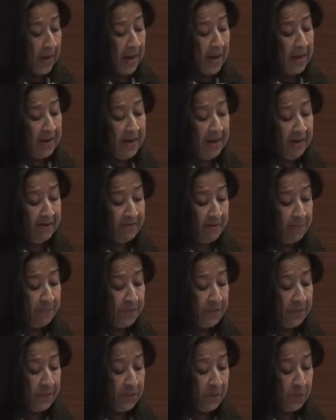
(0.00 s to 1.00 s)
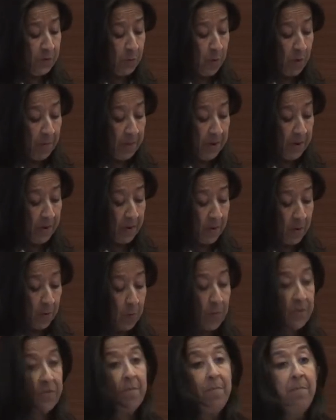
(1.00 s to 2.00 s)
And as a businesswoman
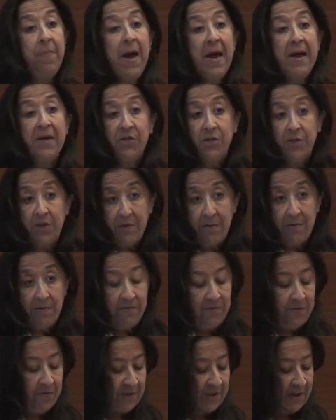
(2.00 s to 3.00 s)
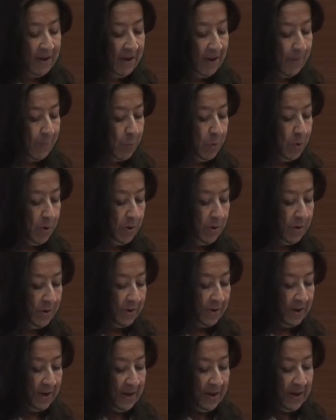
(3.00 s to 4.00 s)
with a passion for the Arab
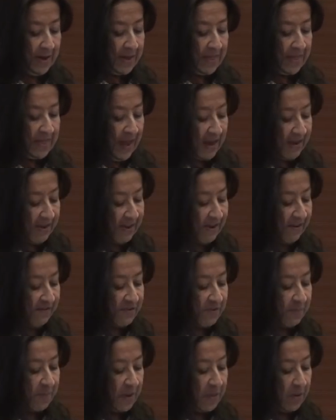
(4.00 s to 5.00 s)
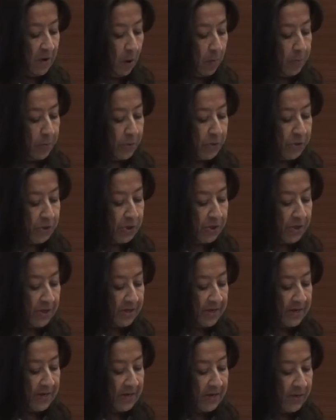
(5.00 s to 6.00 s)
world, that gives me the
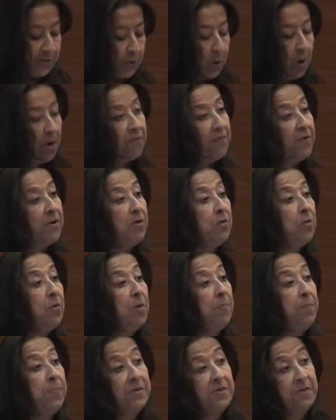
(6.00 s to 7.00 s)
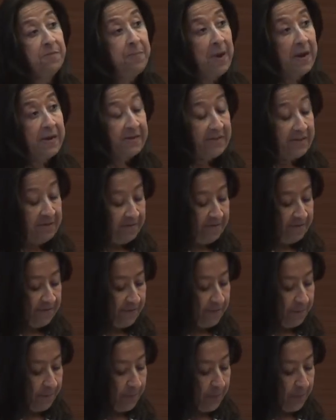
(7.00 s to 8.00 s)
opportunity to offer you a perspective